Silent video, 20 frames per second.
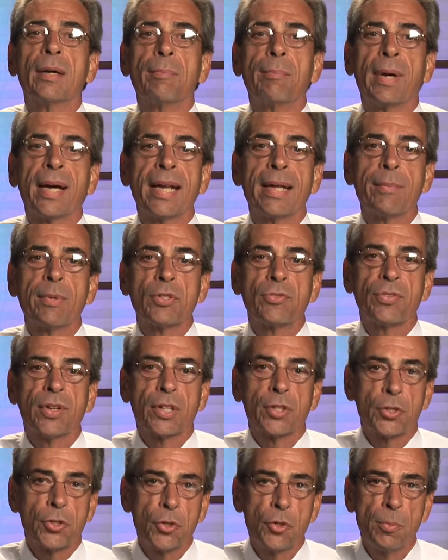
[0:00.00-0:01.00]
My name is
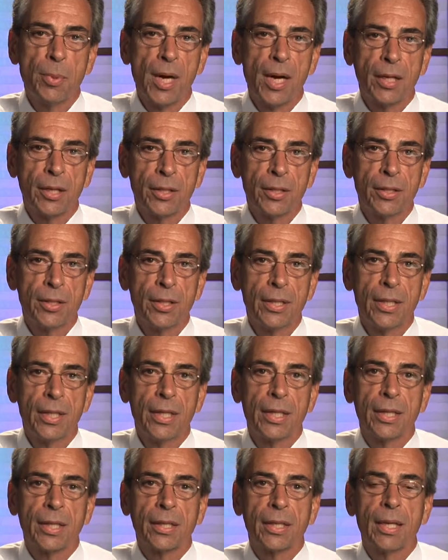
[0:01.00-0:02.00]
Vic Schumacher.
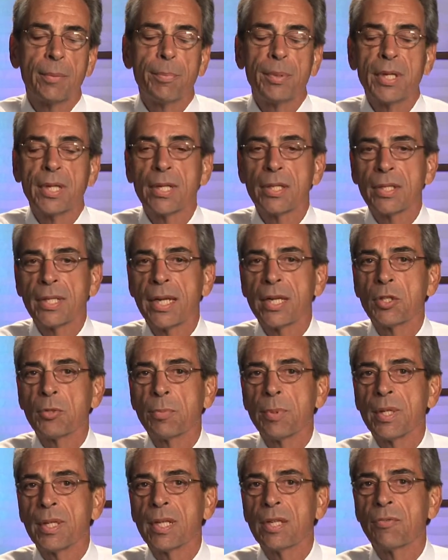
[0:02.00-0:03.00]
The company is
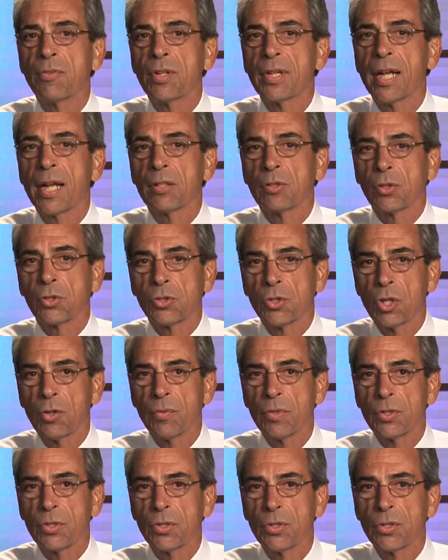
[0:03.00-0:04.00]
HPE Financial
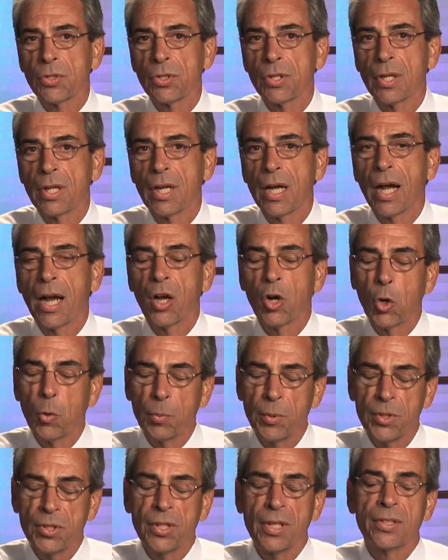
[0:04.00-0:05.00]
Services. I
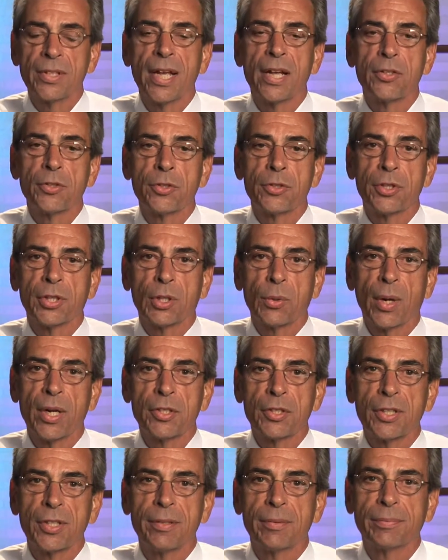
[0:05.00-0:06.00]
hope this has answered your
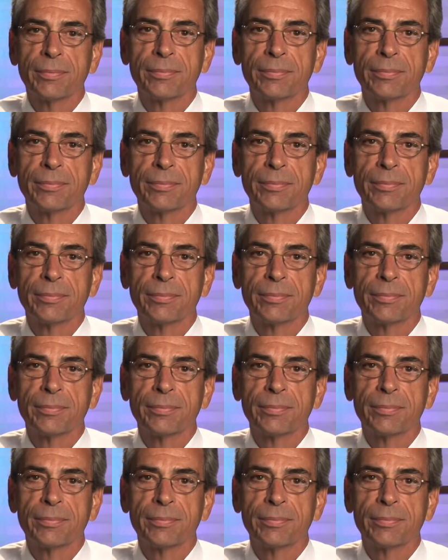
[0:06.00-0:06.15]
question.